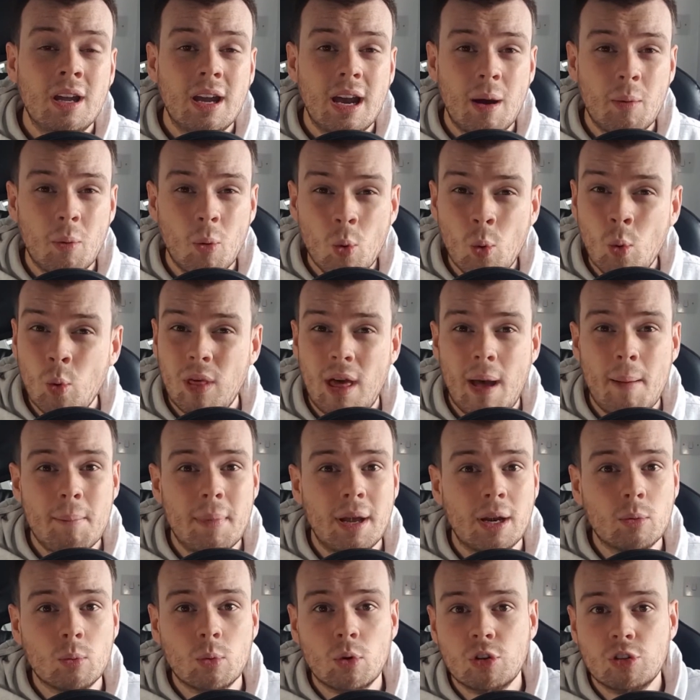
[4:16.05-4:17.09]
and all that
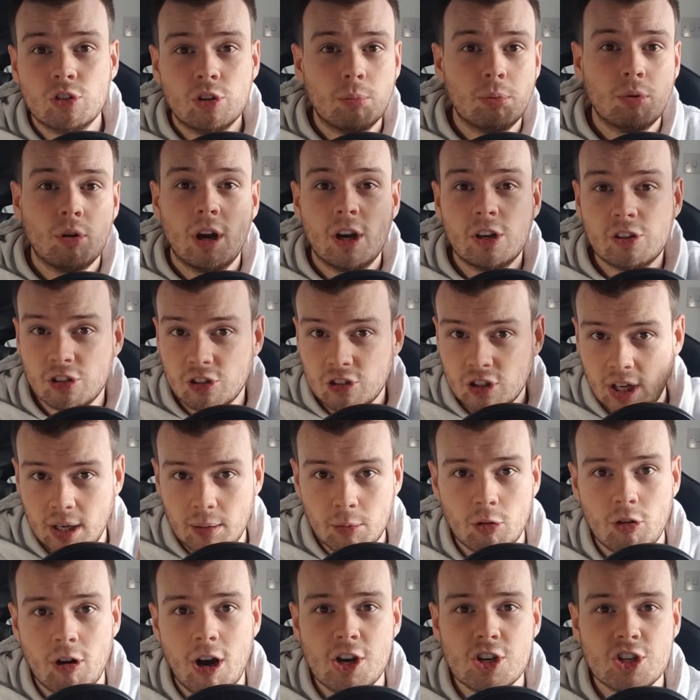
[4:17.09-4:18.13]
meant was the price just
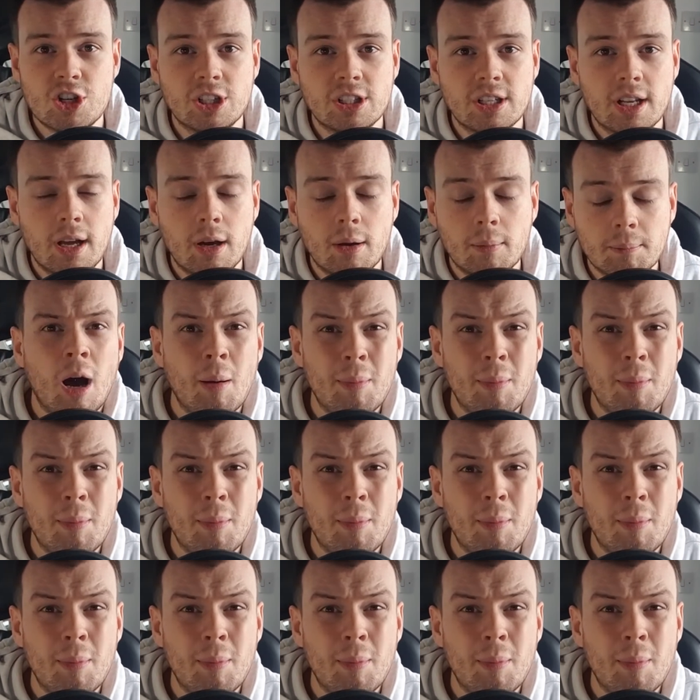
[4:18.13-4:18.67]
came crashing down.